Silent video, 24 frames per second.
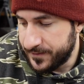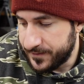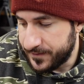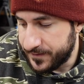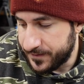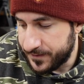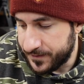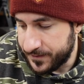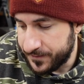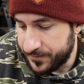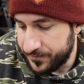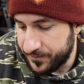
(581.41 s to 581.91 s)

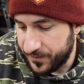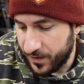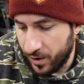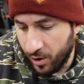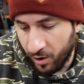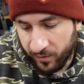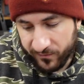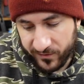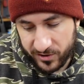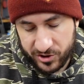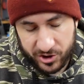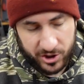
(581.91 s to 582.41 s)
Um, the
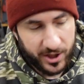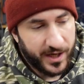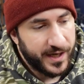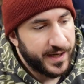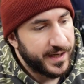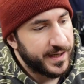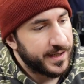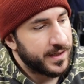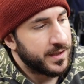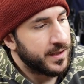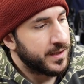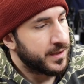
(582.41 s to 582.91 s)

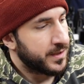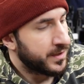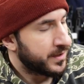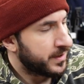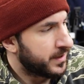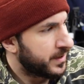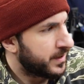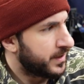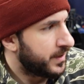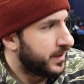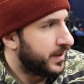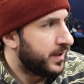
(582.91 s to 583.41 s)
overtraining
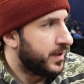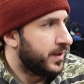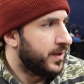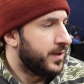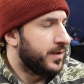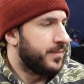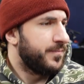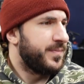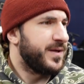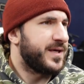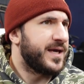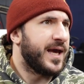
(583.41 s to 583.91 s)

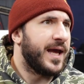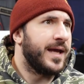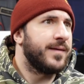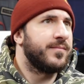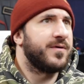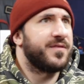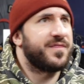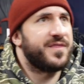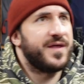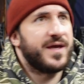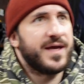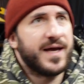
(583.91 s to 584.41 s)
became
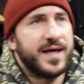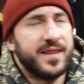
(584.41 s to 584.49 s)
a thing,